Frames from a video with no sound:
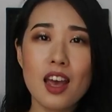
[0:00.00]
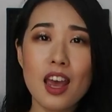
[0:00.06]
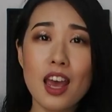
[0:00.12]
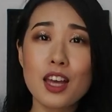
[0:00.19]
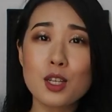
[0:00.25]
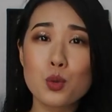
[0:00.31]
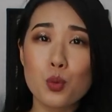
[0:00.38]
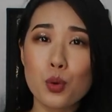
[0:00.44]

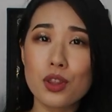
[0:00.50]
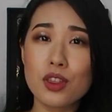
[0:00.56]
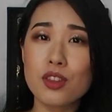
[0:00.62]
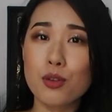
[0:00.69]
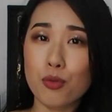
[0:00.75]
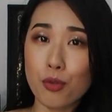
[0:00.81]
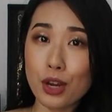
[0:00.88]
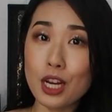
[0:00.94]
And with
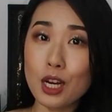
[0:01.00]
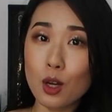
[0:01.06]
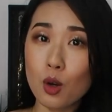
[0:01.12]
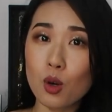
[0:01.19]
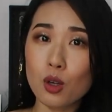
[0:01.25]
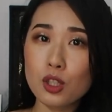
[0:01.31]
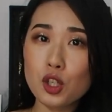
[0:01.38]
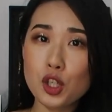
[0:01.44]
the
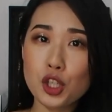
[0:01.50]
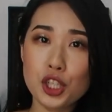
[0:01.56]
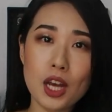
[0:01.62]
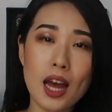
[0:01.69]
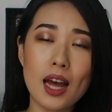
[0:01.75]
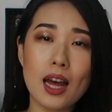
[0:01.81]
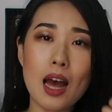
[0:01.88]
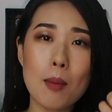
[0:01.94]
relaunch,
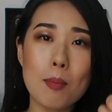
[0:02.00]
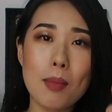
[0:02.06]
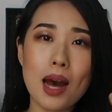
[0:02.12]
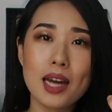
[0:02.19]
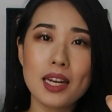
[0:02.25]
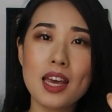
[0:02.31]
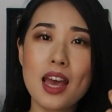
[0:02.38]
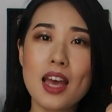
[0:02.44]

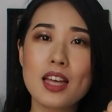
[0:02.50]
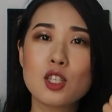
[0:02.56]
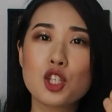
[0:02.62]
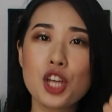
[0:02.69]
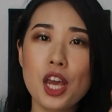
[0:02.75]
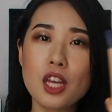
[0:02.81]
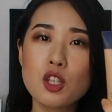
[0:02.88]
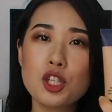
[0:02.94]
Armani has
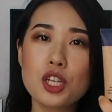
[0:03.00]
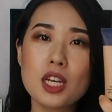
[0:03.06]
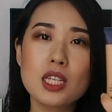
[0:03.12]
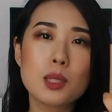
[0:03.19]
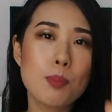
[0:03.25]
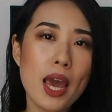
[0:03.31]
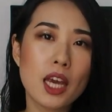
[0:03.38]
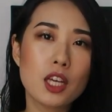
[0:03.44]
changed
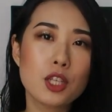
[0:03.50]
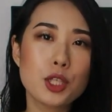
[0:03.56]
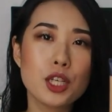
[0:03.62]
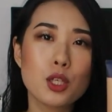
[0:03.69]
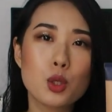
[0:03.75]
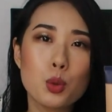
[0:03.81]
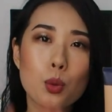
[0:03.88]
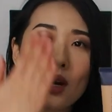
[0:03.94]
its
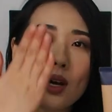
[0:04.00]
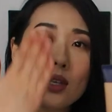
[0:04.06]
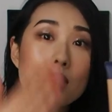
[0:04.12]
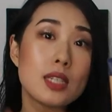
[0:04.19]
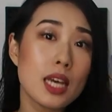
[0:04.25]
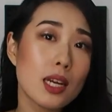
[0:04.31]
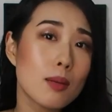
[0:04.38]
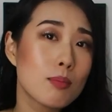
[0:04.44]
packaging to a
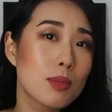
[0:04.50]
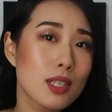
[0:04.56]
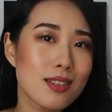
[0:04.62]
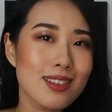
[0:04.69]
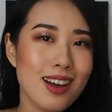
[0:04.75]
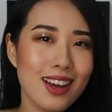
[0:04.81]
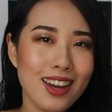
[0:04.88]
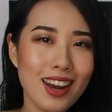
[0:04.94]
denim
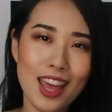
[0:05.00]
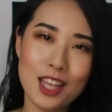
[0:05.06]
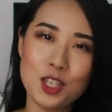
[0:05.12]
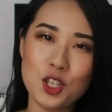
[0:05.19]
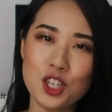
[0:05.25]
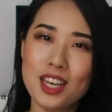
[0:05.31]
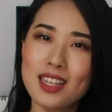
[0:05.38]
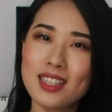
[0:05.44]
design,
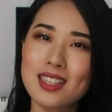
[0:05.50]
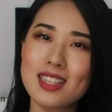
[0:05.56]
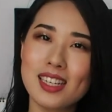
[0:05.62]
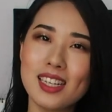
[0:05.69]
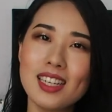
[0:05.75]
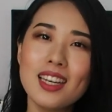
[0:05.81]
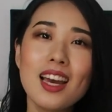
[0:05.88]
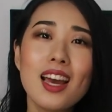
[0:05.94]
as you can
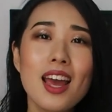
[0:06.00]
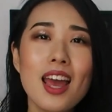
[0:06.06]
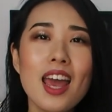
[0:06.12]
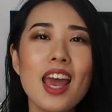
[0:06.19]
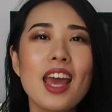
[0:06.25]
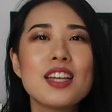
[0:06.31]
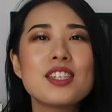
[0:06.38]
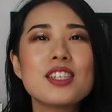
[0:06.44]
see,
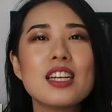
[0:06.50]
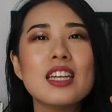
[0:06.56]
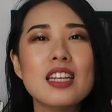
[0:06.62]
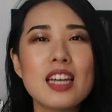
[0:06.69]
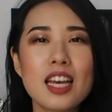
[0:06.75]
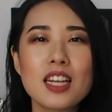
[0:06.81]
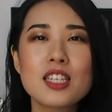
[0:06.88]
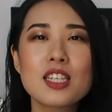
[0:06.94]
and linked